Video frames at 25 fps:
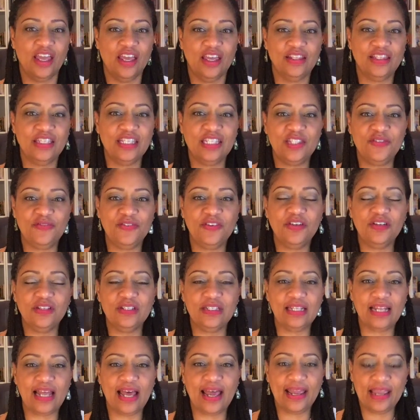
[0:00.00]
this feels
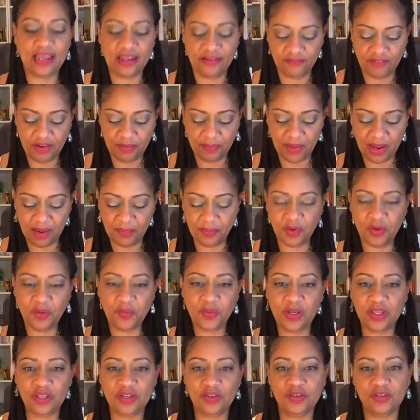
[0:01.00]
like, remember
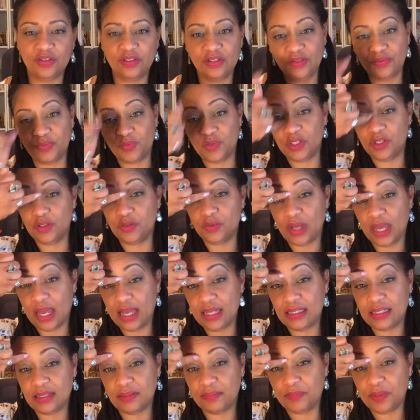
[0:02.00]
when you had
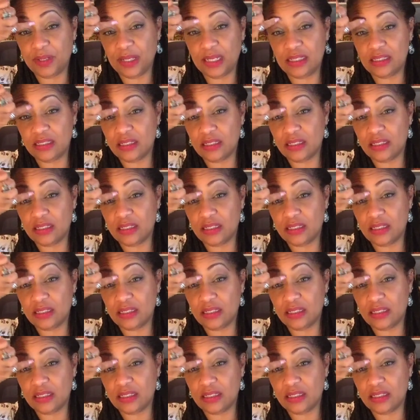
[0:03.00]
some place